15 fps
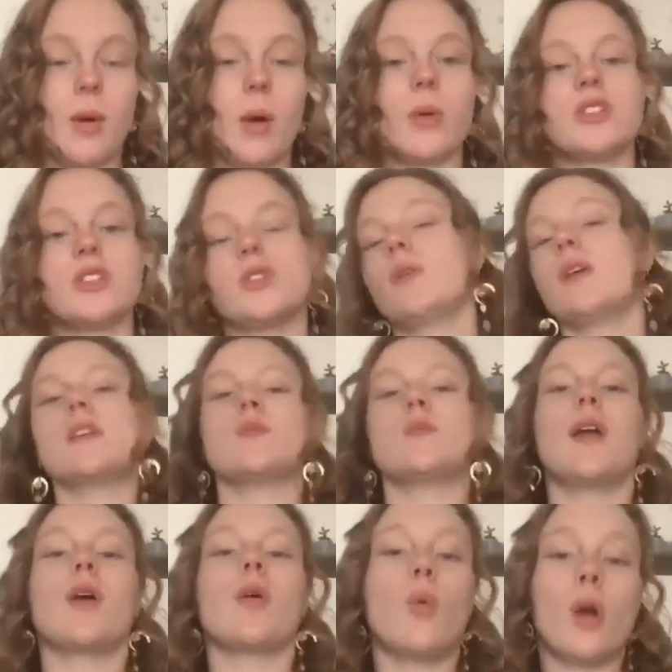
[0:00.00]
what we're doing is
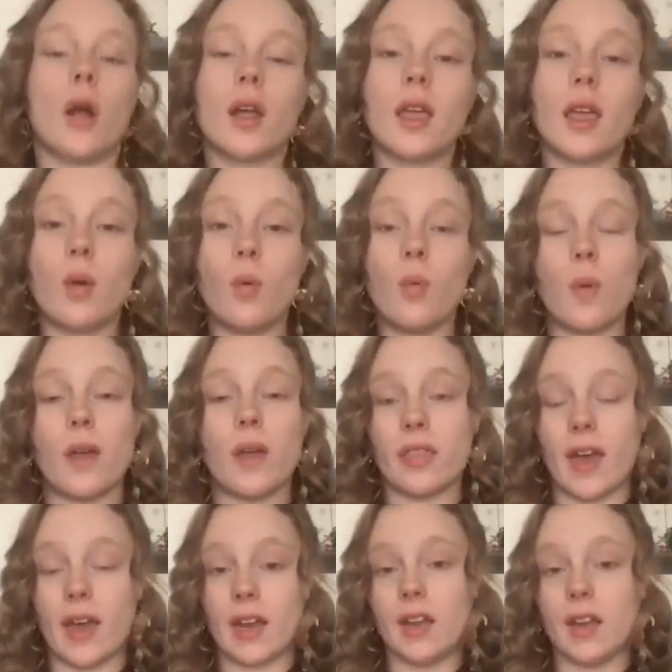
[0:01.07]
we are working with
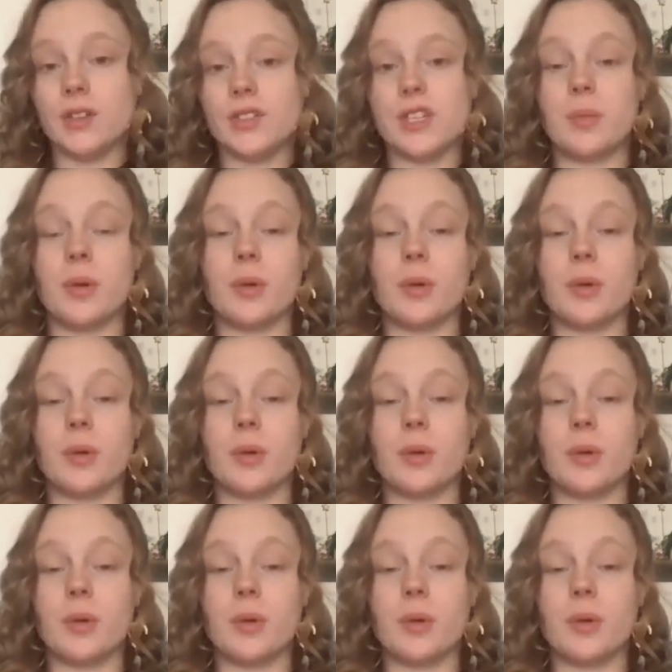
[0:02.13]
that energy.